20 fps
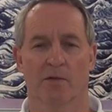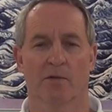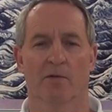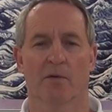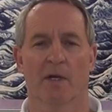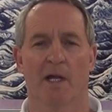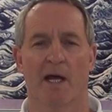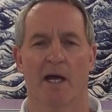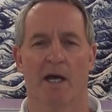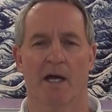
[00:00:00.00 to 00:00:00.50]
to
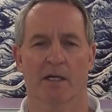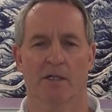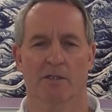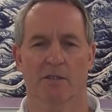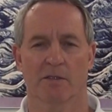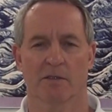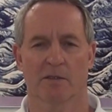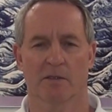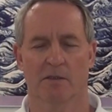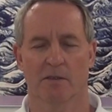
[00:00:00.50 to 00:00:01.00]

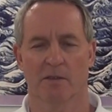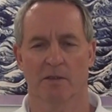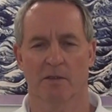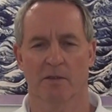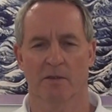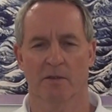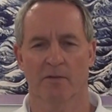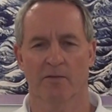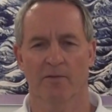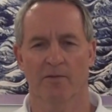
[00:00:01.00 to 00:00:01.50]
relax
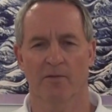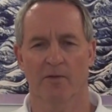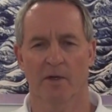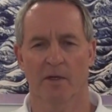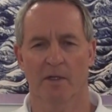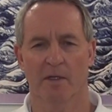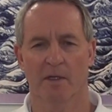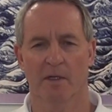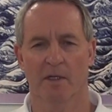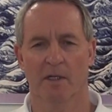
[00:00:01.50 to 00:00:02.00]

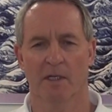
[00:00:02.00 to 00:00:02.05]
front,